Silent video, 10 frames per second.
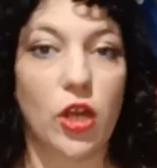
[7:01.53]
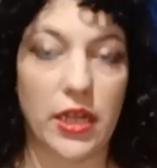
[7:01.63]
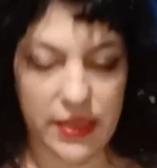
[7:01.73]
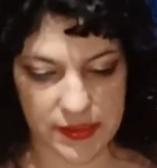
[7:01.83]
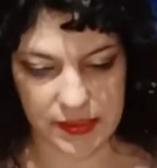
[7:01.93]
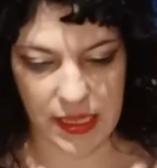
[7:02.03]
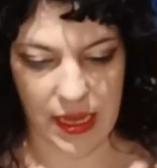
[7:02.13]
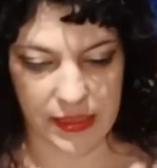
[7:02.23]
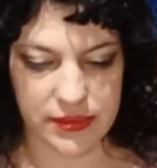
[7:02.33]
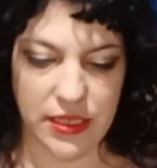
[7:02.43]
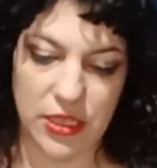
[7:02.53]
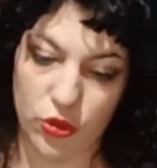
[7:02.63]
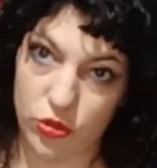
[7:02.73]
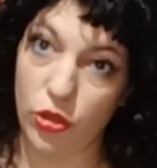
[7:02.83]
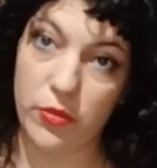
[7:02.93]
Intolerance Act,
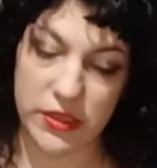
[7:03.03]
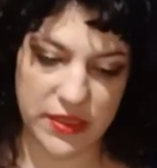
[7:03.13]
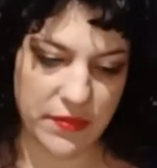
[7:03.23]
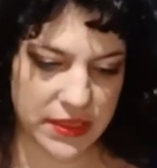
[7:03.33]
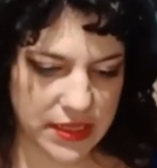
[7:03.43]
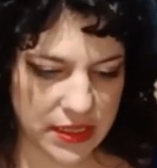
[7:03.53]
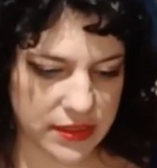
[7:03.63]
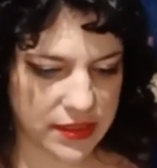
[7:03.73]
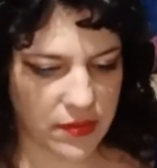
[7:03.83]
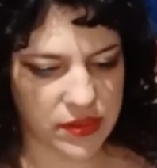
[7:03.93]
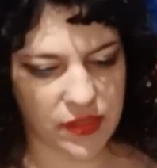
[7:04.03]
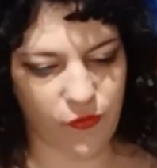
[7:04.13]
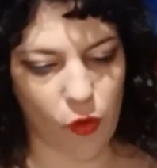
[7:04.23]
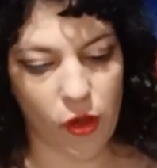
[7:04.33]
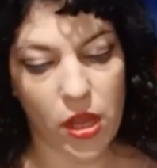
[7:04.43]
in October
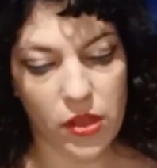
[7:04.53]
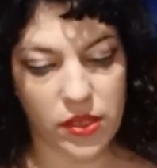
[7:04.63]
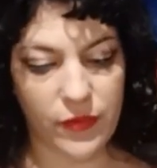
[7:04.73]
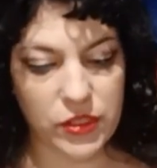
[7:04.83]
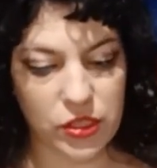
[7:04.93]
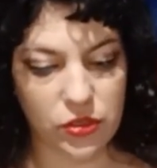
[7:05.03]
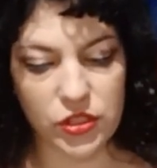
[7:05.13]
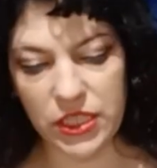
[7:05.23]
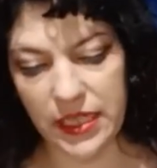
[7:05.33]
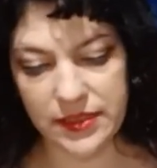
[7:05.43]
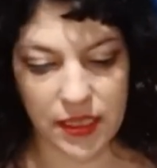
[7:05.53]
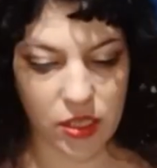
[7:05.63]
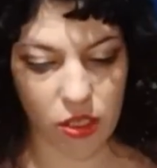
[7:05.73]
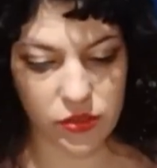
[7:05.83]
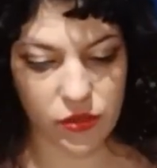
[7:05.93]
1774, the First Continental
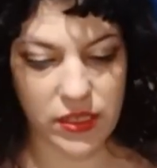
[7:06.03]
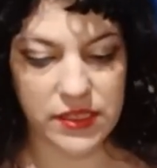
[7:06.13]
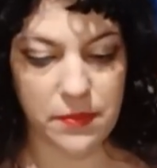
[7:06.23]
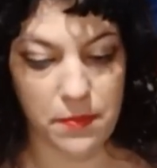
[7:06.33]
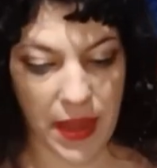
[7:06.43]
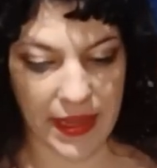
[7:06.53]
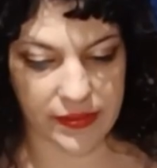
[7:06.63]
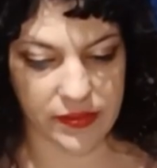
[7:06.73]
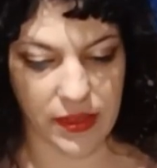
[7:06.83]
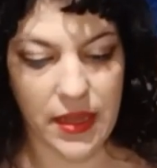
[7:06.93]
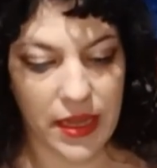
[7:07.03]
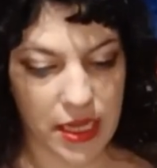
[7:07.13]
Congress met.